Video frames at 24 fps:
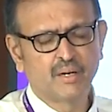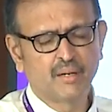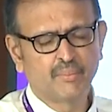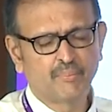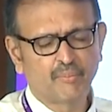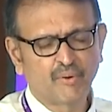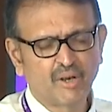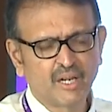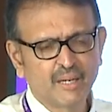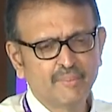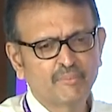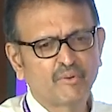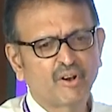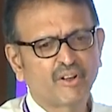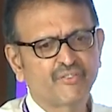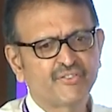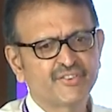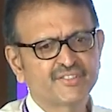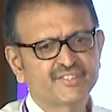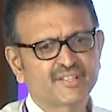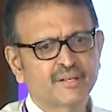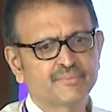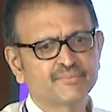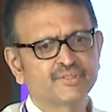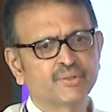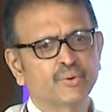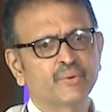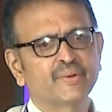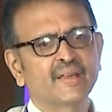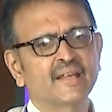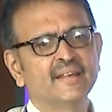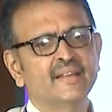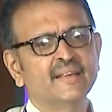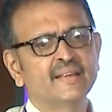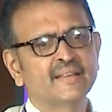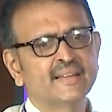polymorphisms, you
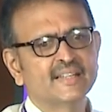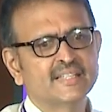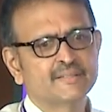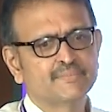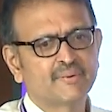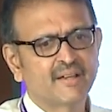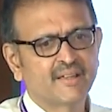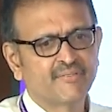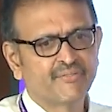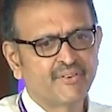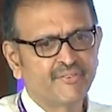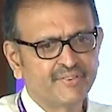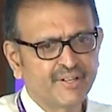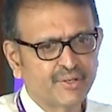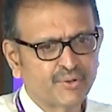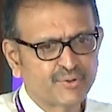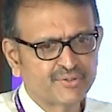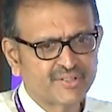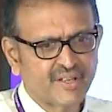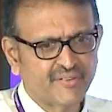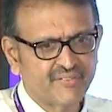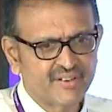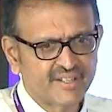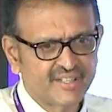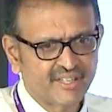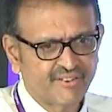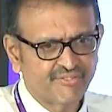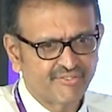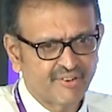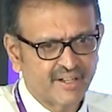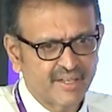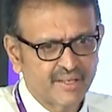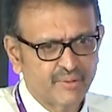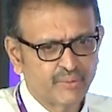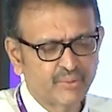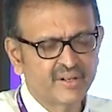can increase by 50 to
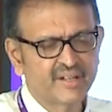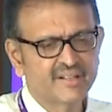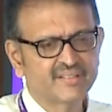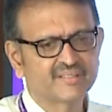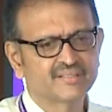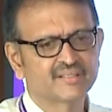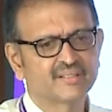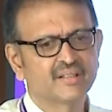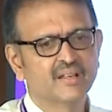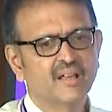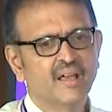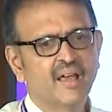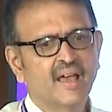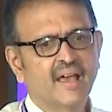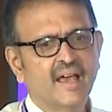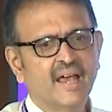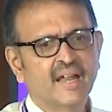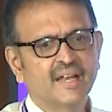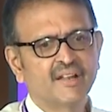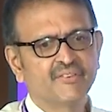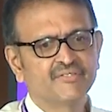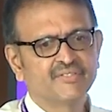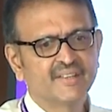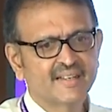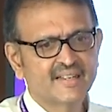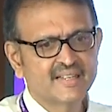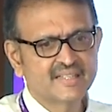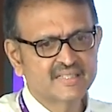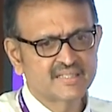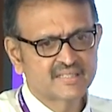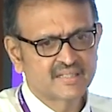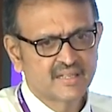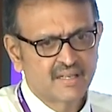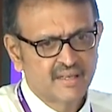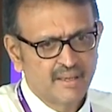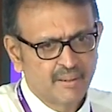75 units, and if there
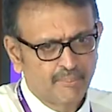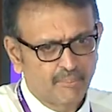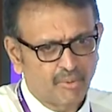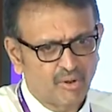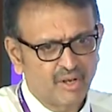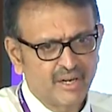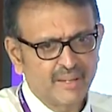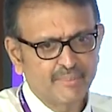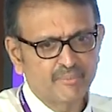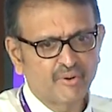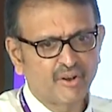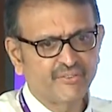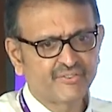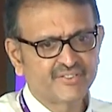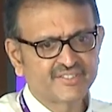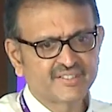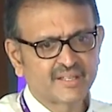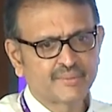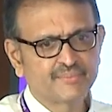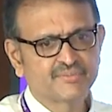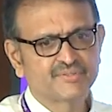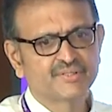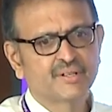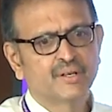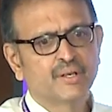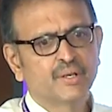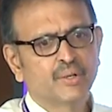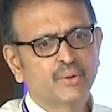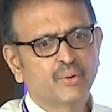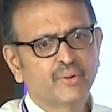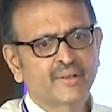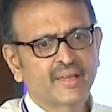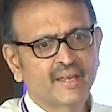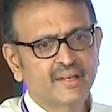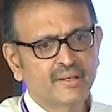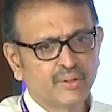is polymorphisms, you
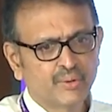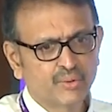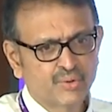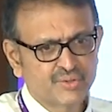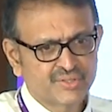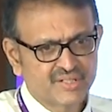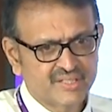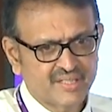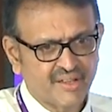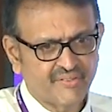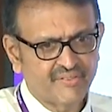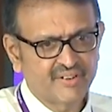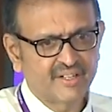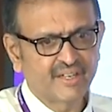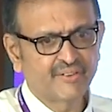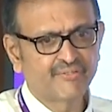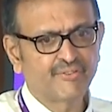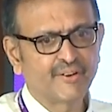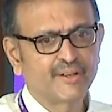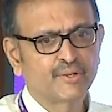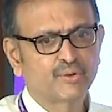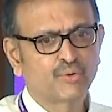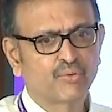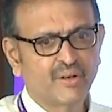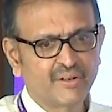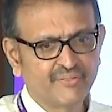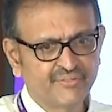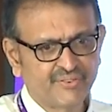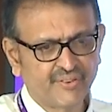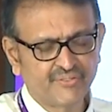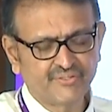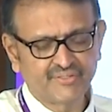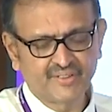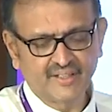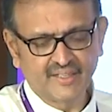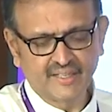can use 75 to
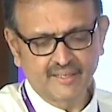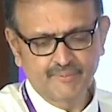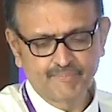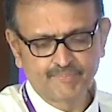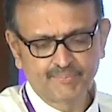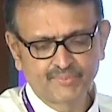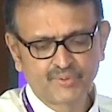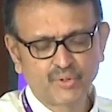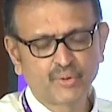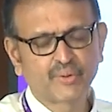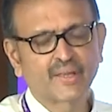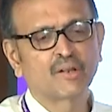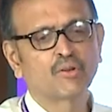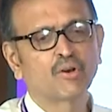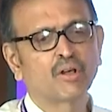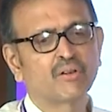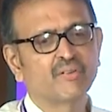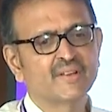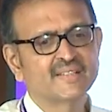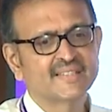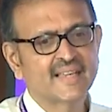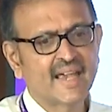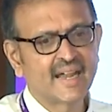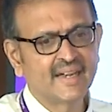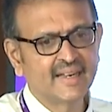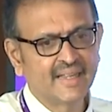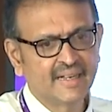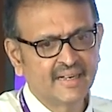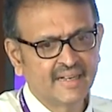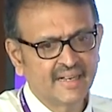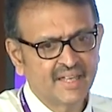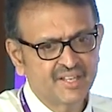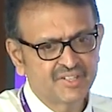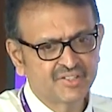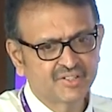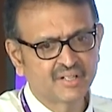150. You can always add
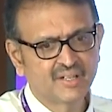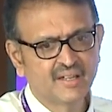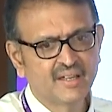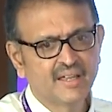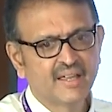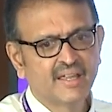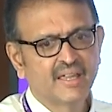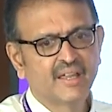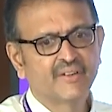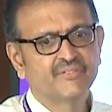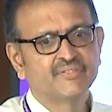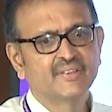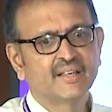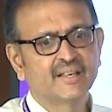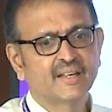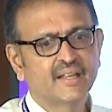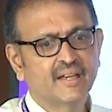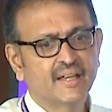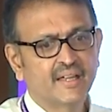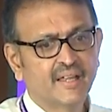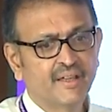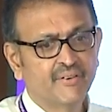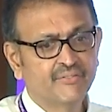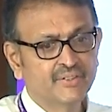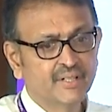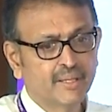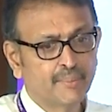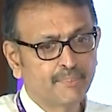LH if the